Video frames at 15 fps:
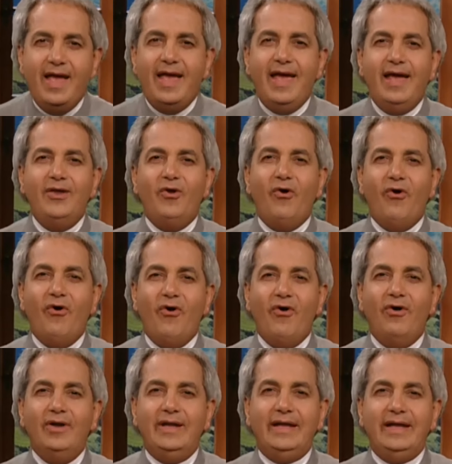and
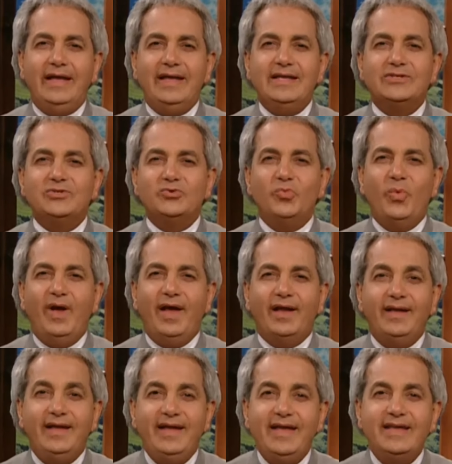all is well.
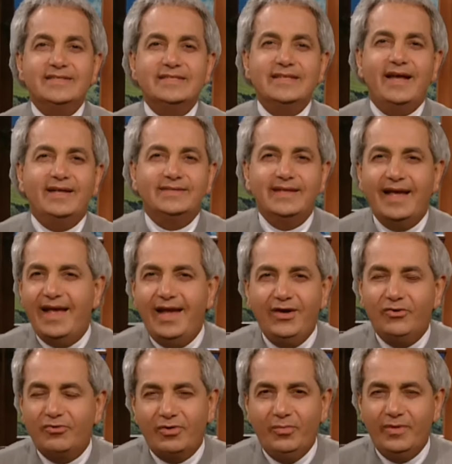He is not
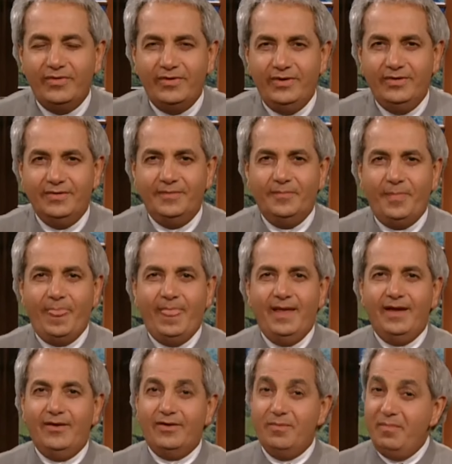angry with you.
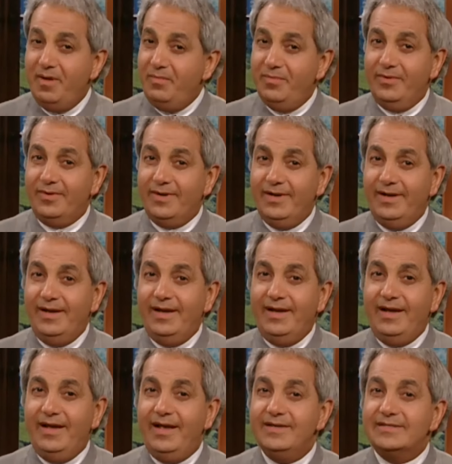Remember,
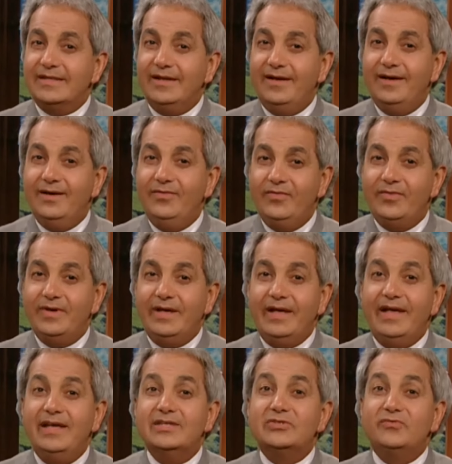his love
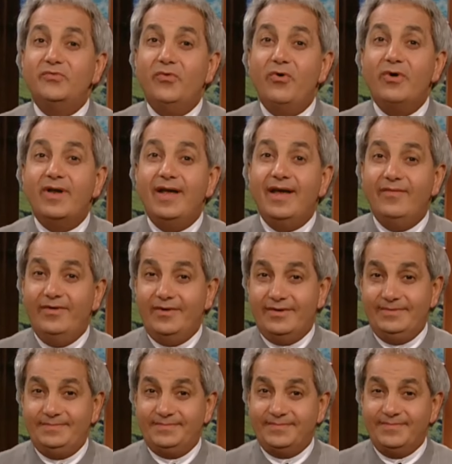is forever.
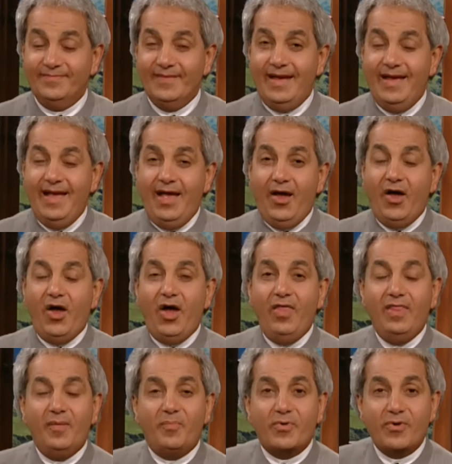On
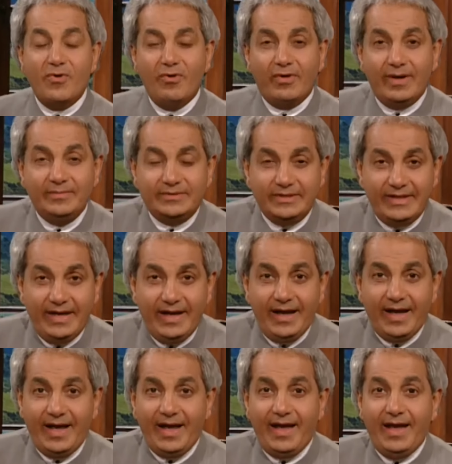the program today,
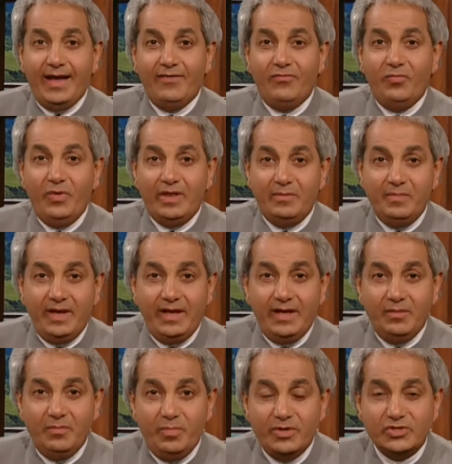I have with me
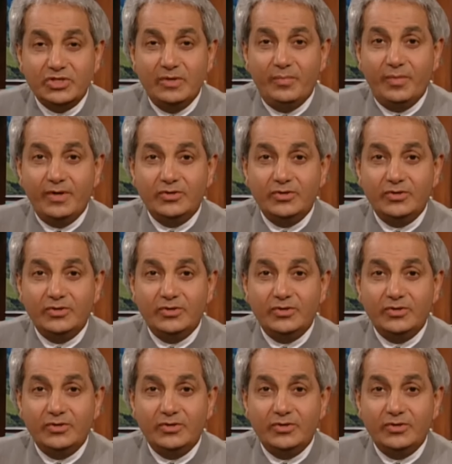Bishop